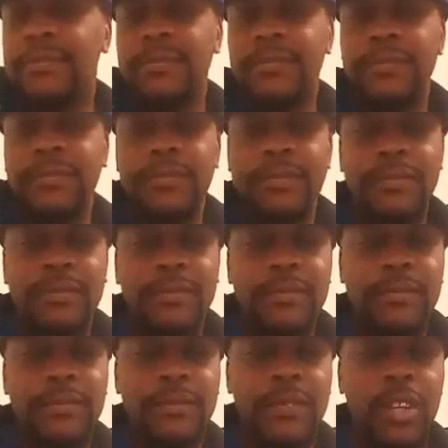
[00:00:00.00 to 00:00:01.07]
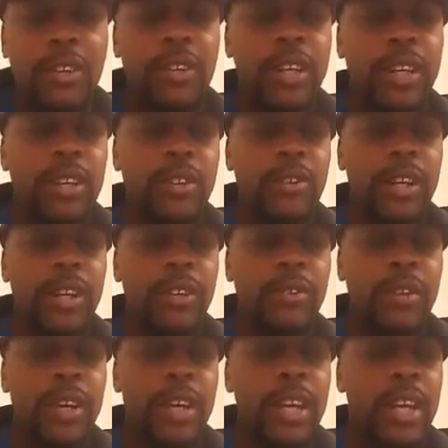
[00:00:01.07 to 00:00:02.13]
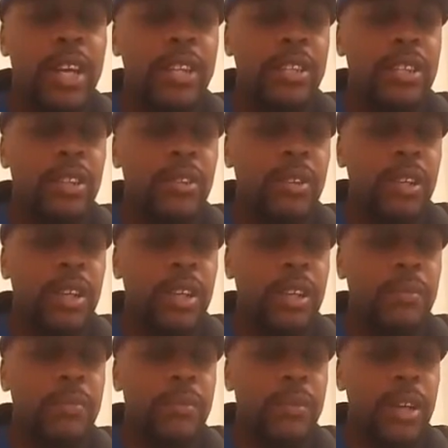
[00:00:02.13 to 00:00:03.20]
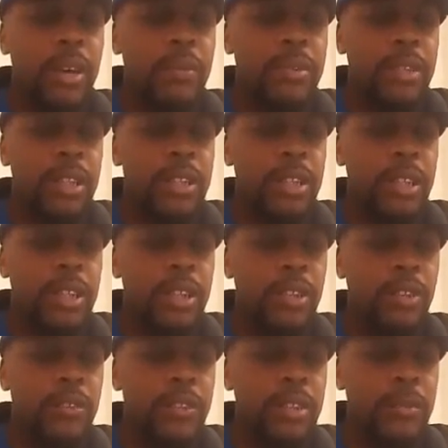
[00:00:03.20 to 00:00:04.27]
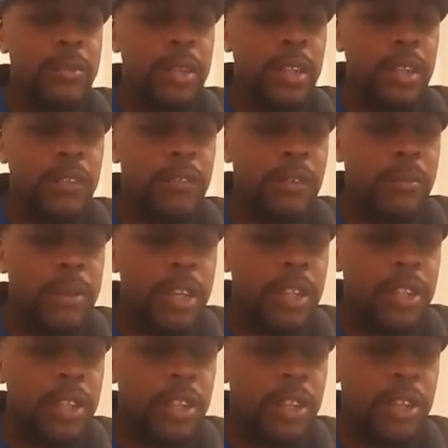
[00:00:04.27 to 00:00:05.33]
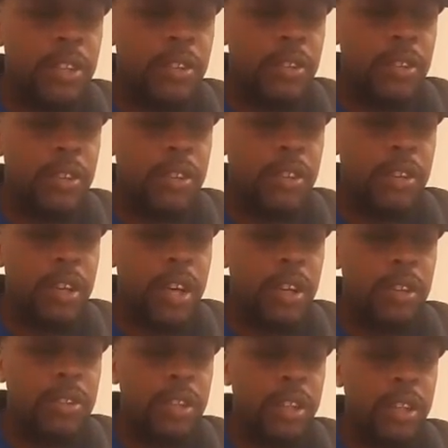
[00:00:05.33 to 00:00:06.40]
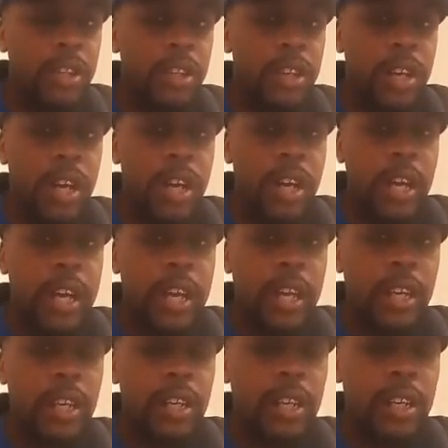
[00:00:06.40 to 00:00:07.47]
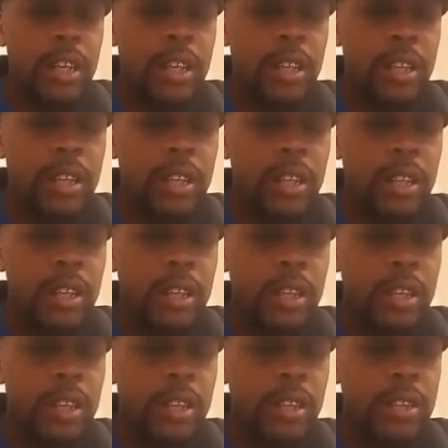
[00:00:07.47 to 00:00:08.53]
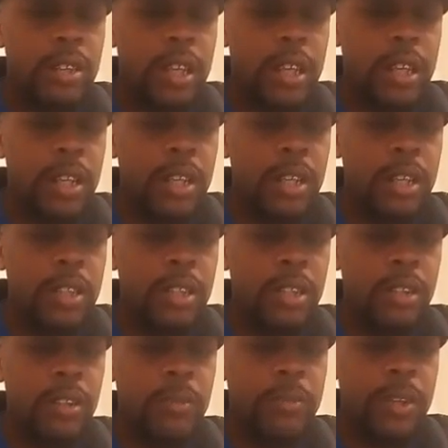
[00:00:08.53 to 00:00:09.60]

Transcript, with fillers: I can talk. Okay, great, great. So um, I was just looking over some of the information here on your house here, and uh, it looks like it needs a little bit